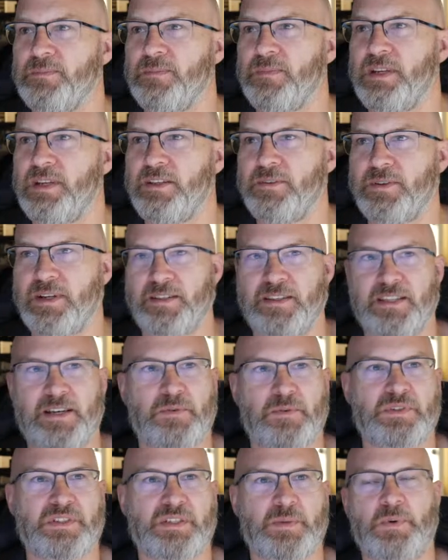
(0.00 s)
Anyway, that
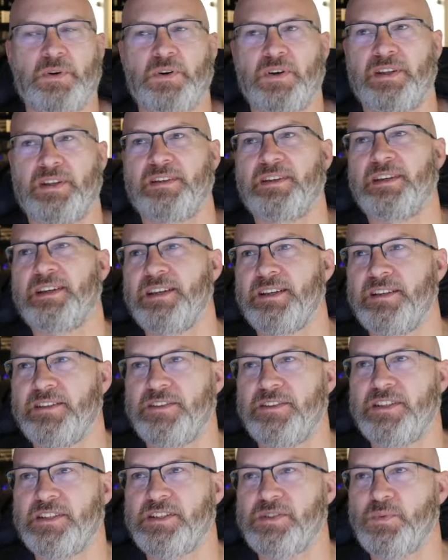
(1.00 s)
was the point.
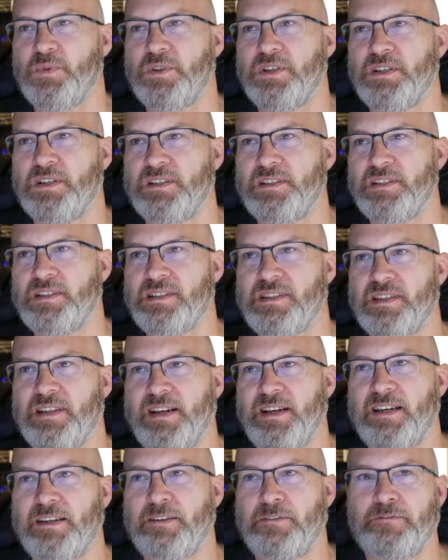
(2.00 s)
This was
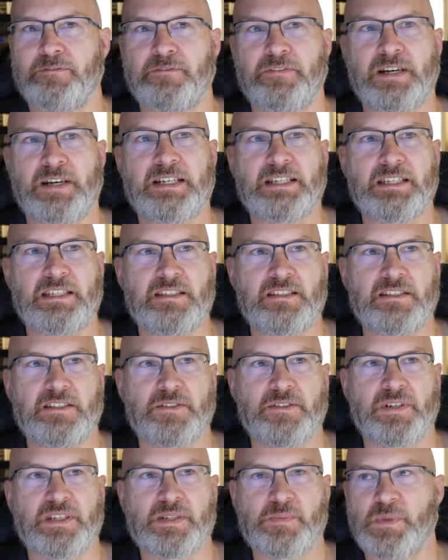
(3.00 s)
a funky
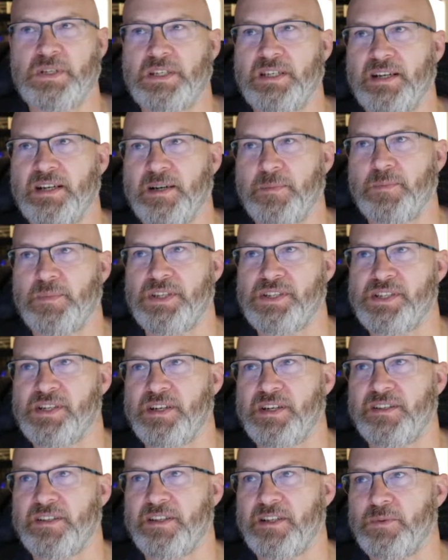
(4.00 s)
USB hub
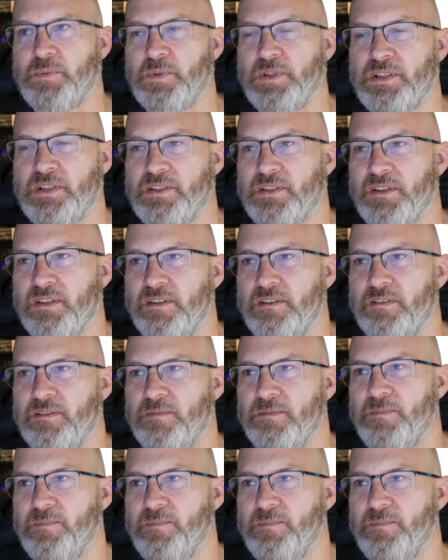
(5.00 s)
design that I worked on